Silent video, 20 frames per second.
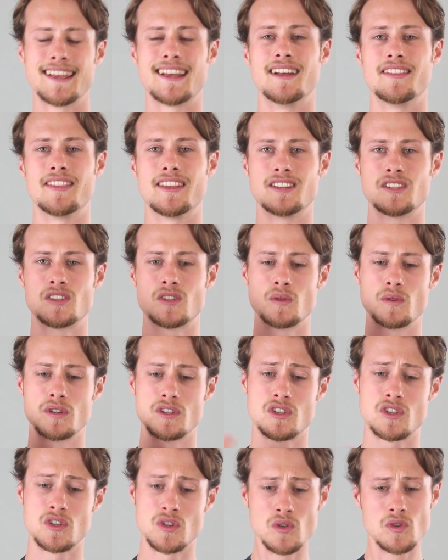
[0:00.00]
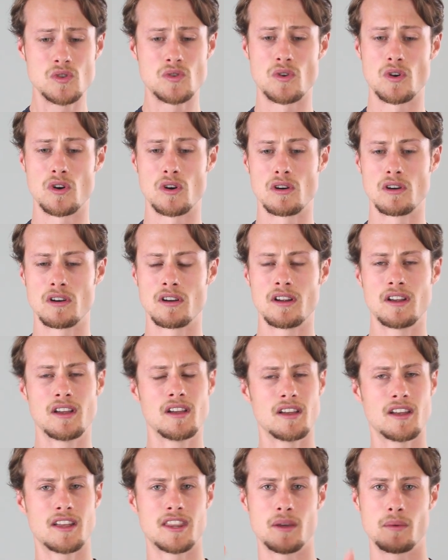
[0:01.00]
and then to a two draw.
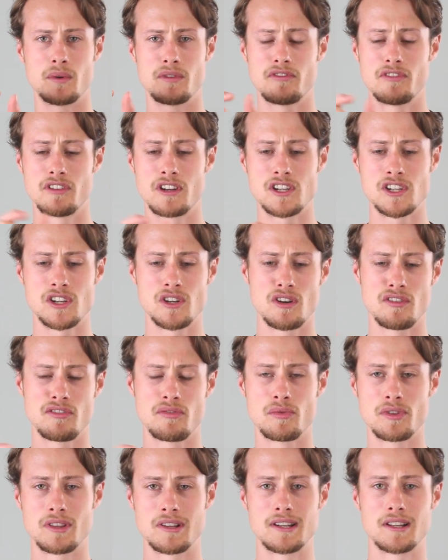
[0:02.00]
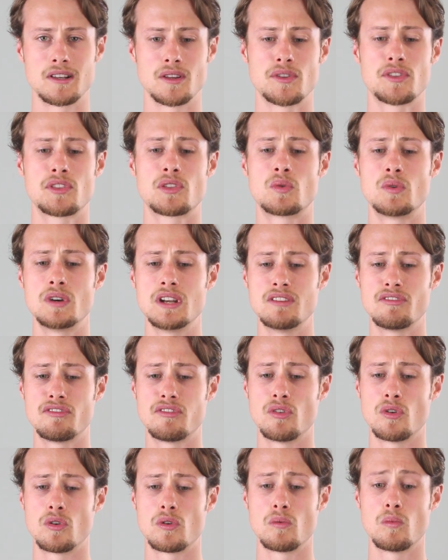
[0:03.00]
And then we finish it off with a little
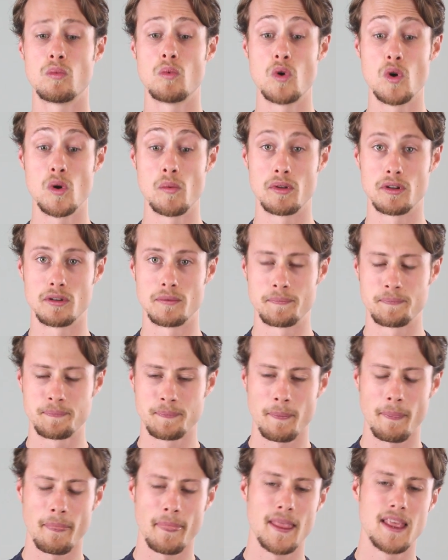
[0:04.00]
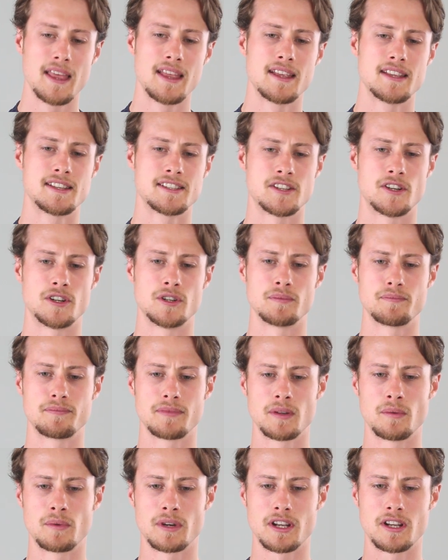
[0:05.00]
3-4 warble. So
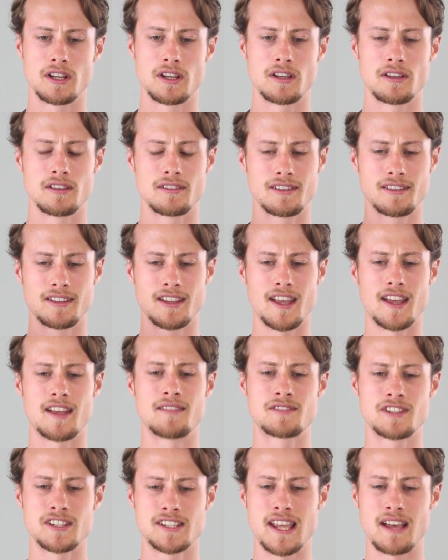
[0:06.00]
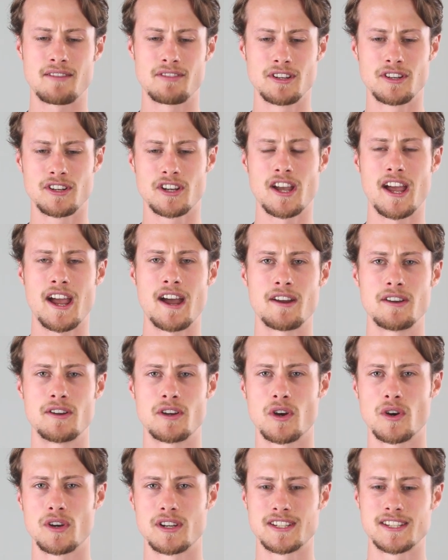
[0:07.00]
we're gonna just have a look at how
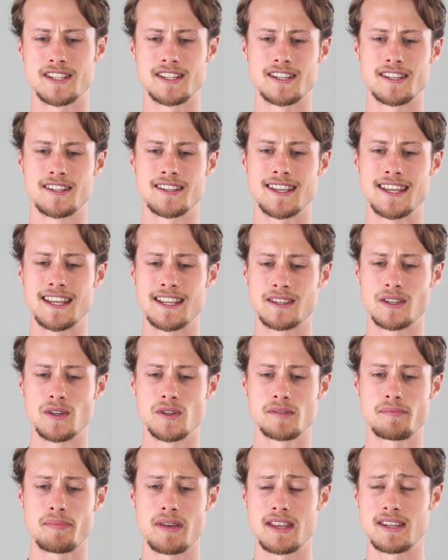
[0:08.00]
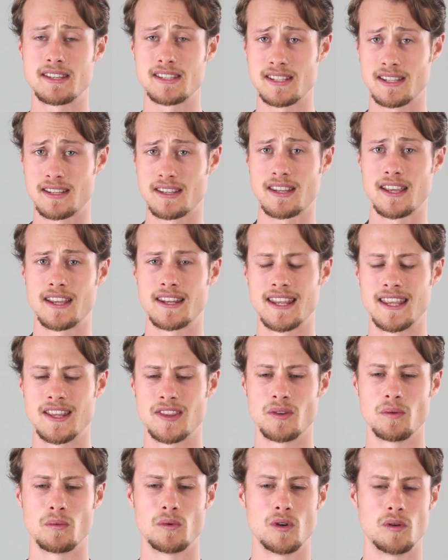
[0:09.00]
you're going to hit those bends and
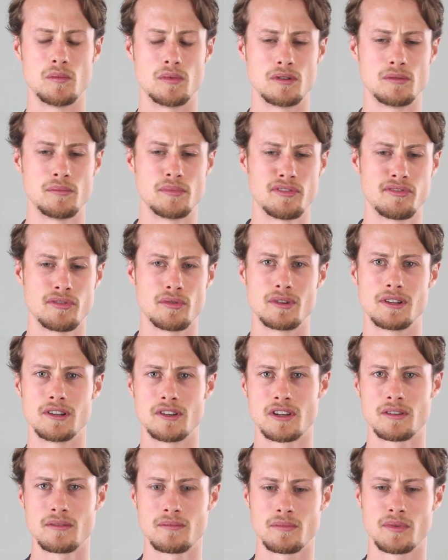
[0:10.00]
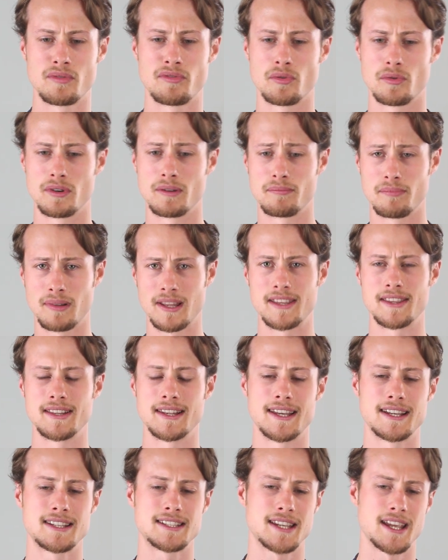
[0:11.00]
hit the warble before we play the
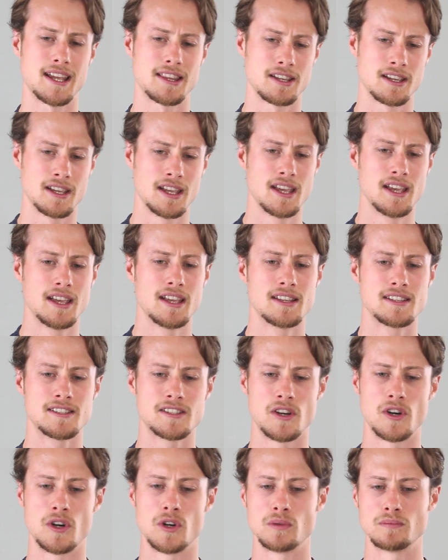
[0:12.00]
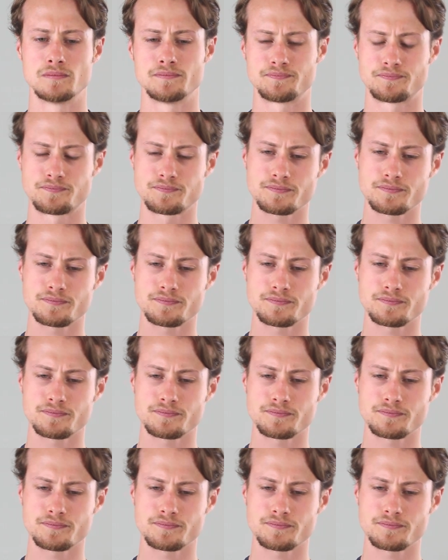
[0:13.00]
lick together. So